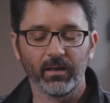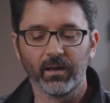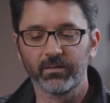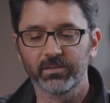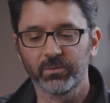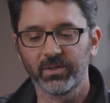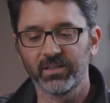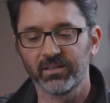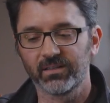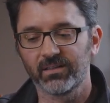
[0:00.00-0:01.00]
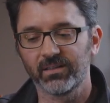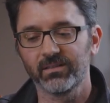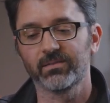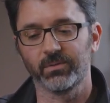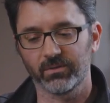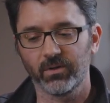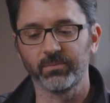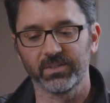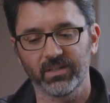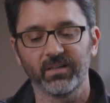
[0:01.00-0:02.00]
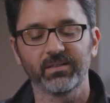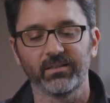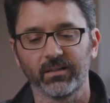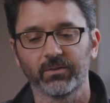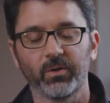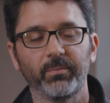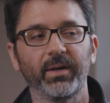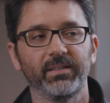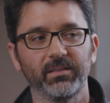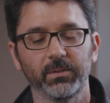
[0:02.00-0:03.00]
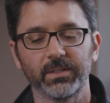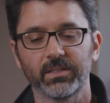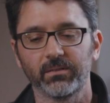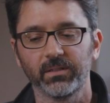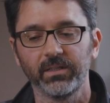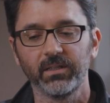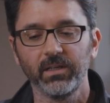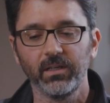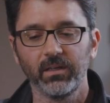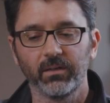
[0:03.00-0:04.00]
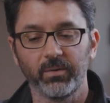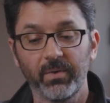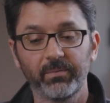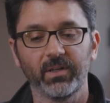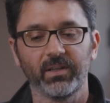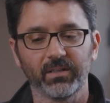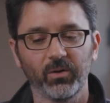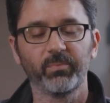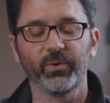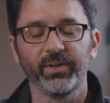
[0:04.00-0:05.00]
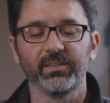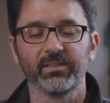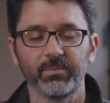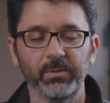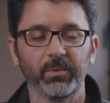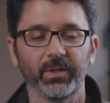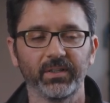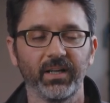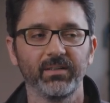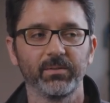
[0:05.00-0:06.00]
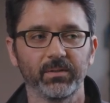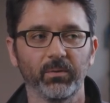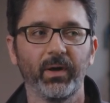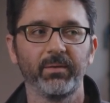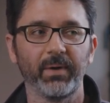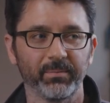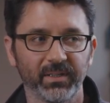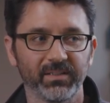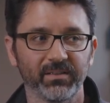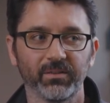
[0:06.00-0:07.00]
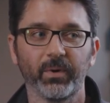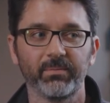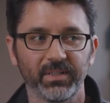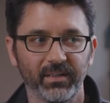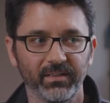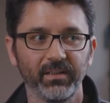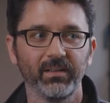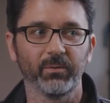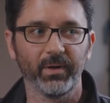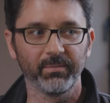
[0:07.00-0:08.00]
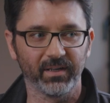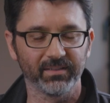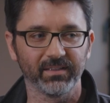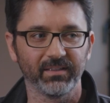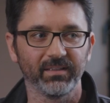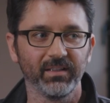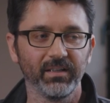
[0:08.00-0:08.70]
Um, so one of the things with Chrome, this content not Chrome idea, was to really remember that the whole point is people want to engage with the web application, the website, the web content,